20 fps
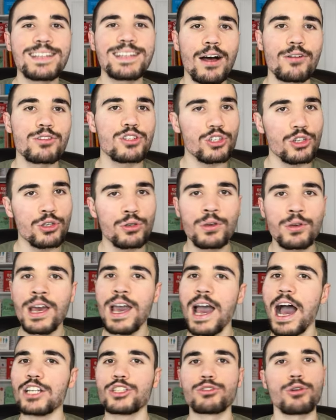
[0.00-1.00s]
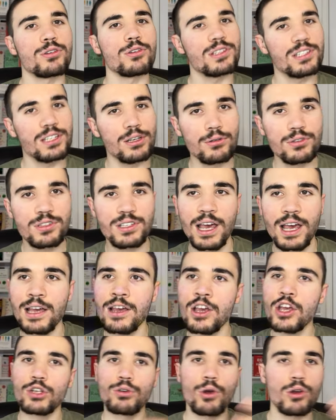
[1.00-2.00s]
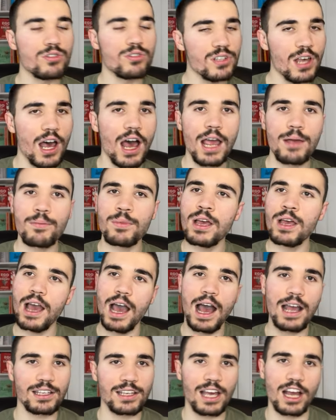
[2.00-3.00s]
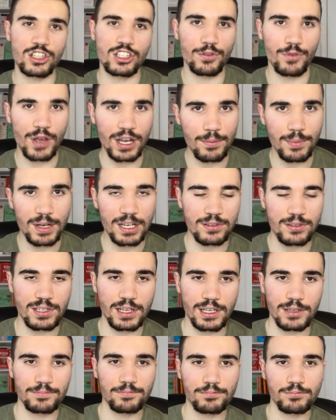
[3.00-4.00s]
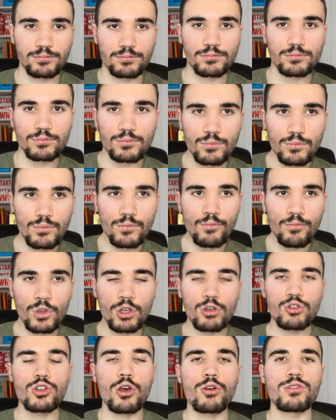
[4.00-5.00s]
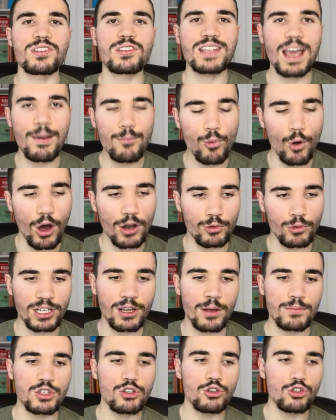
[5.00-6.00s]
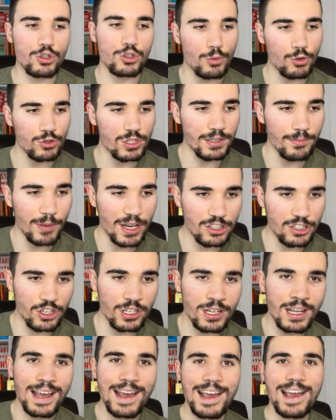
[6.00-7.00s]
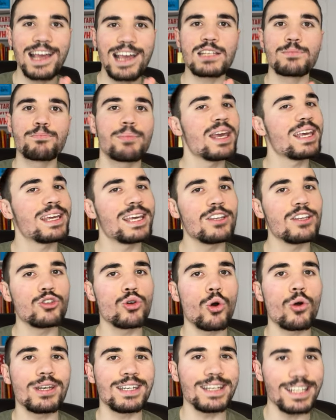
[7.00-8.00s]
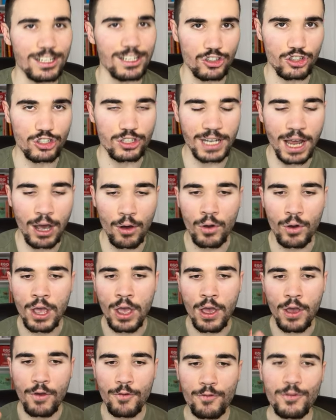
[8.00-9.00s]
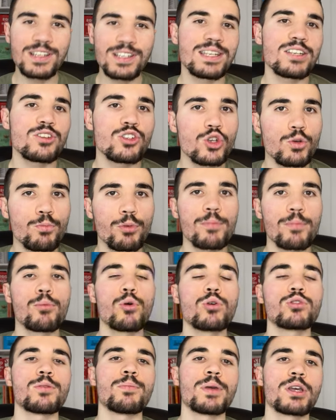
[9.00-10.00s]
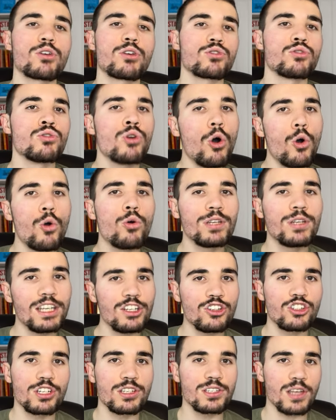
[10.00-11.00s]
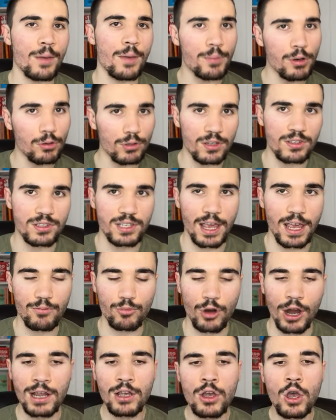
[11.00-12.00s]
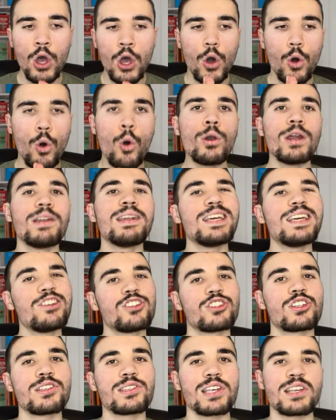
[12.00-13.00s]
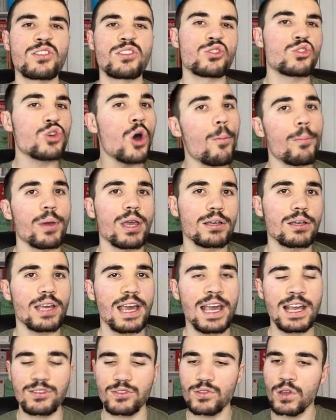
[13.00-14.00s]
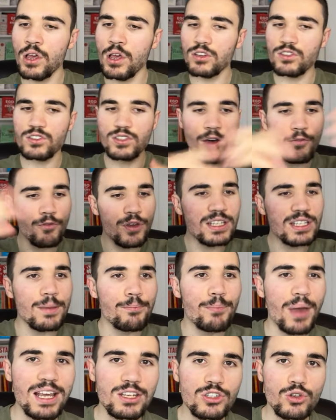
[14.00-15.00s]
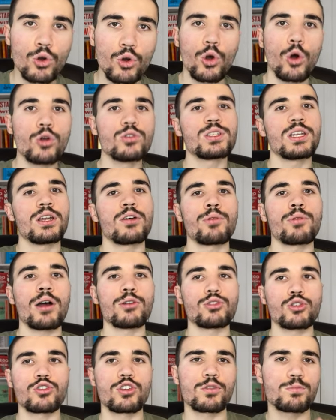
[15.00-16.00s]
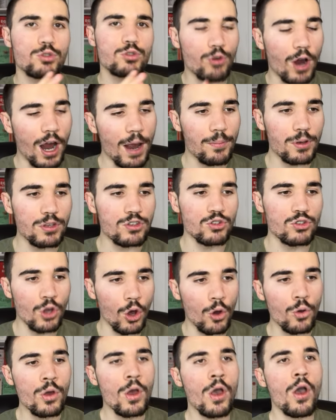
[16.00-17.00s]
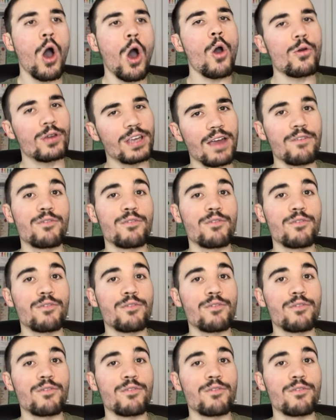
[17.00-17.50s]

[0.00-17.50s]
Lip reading: down to you and your own skill set, your own time, and cash availability. So step one when it comes to YouTube automation is picking your niche. Now, this is super important because not all niches are built the same, right? All the niches is a topic. It's something to base your content around. So subscribers know, okay,